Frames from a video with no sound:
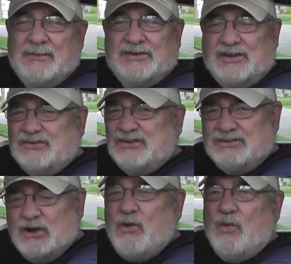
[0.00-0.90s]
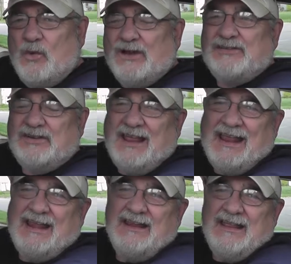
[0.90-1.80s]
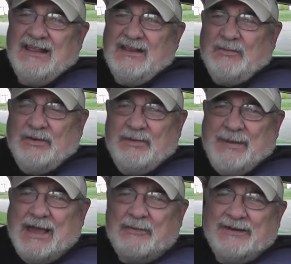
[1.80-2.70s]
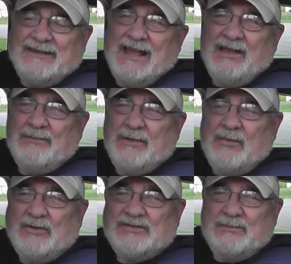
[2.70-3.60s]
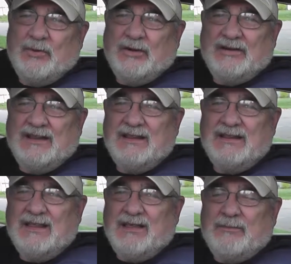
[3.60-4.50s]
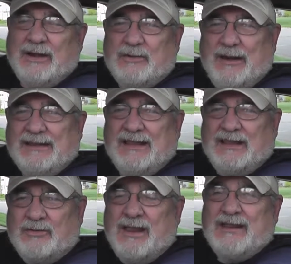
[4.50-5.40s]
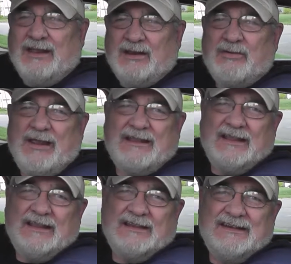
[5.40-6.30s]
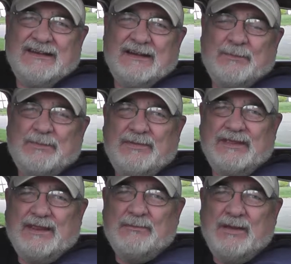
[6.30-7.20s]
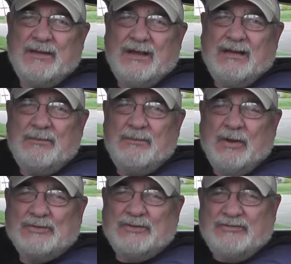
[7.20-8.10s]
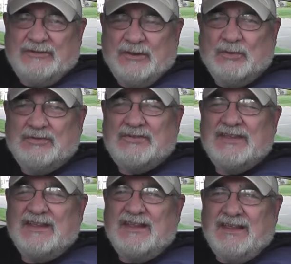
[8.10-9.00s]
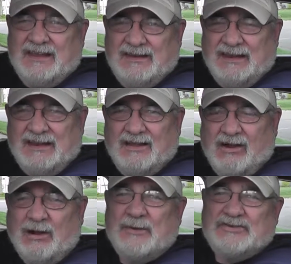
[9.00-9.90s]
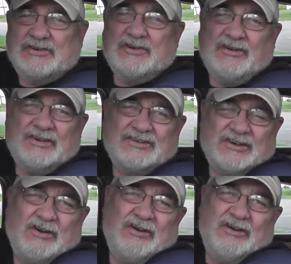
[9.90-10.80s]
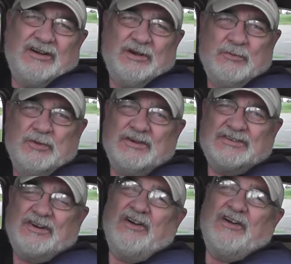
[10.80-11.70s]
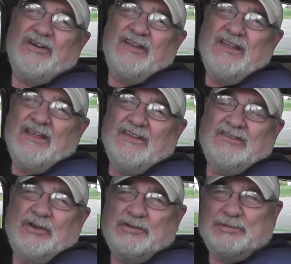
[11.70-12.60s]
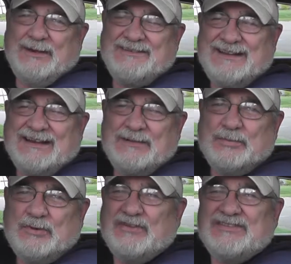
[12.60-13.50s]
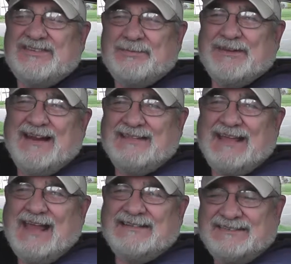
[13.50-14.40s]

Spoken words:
because you don't want to run the battery down, but most importantly, by cranking and cranking and cranking, you can heat up and melt the fuels in the armature on the starter and ruin the starter. So 3-second burst, something like that,